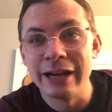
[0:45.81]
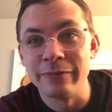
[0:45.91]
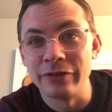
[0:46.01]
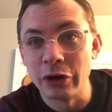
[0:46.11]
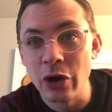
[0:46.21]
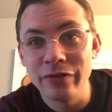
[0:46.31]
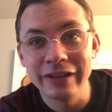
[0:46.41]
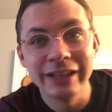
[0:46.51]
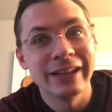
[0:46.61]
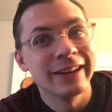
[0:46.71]
for
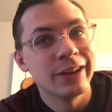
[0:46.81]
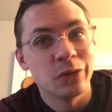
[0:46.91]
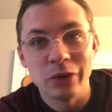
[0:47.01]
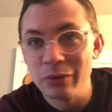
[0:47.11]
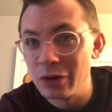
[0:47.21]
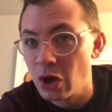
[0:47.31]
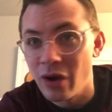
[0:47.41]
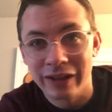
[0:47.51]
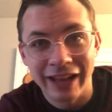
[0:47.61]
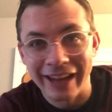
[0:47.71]
COVID, we will go
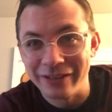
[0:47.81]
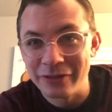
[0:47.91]
online.